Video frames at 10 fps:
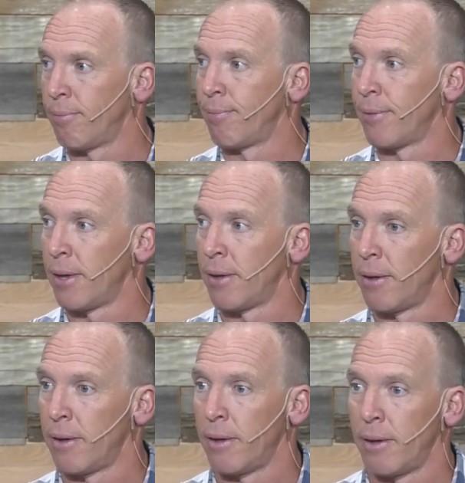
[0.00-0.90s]

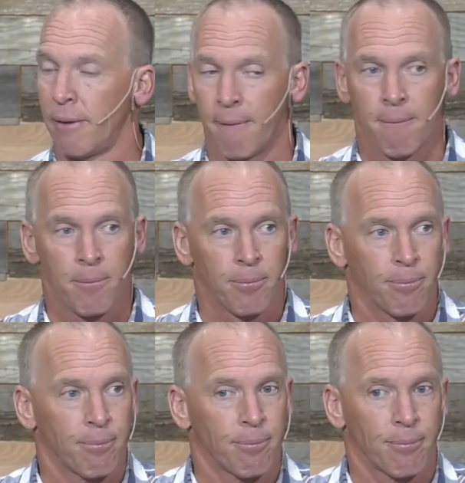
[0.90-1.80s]

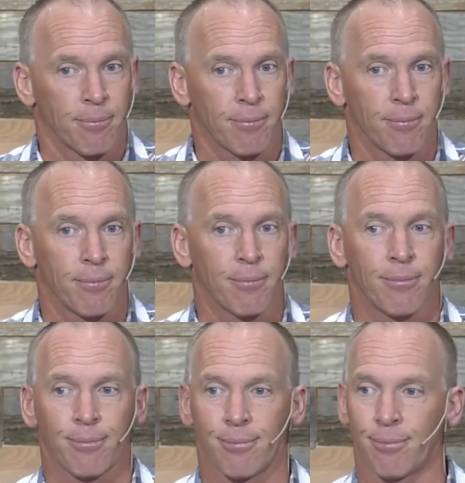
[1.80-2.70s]

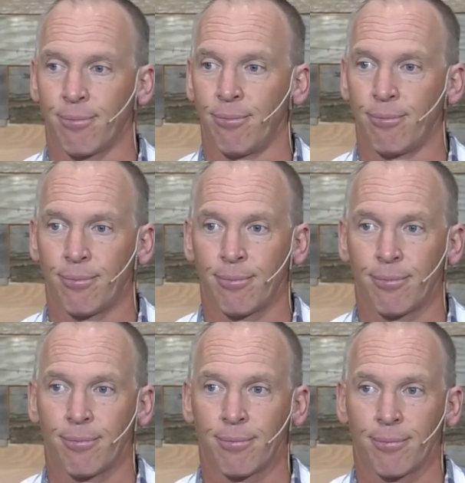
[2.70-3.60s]

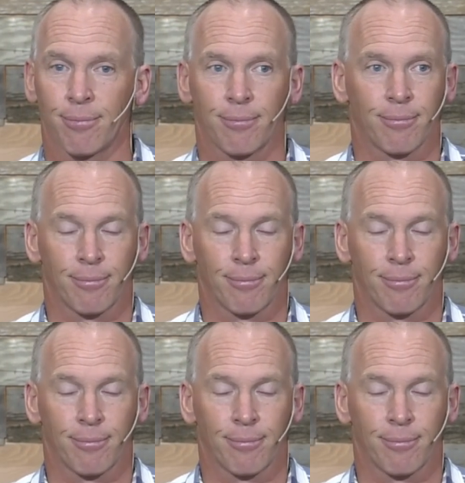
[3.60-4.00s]
(silence)